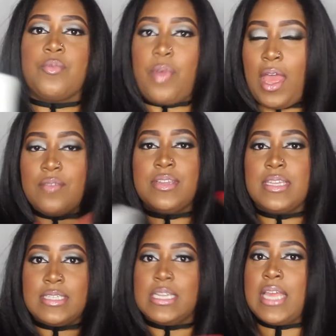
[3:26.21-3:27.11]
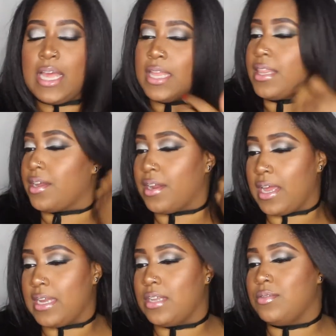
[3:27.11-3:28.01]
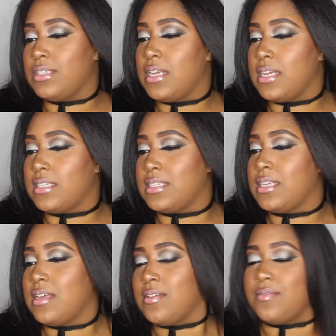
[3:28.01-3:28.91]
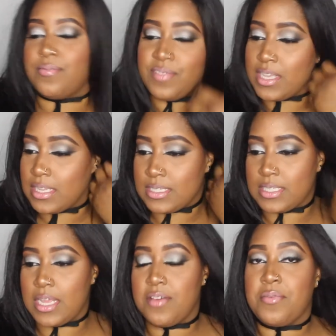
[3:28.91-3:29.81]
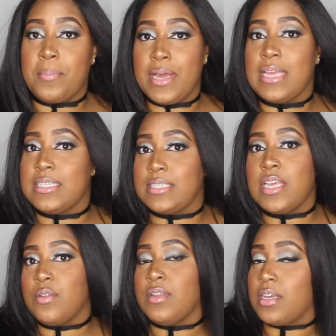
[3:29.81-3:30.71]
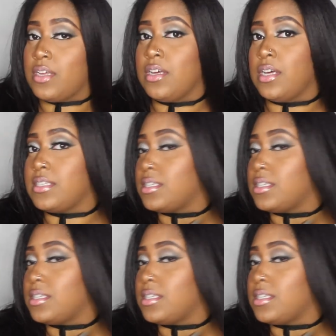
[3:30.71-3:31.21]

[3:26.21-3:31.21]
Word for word: raveling together, and it was just feeling stiff, but it still looked good.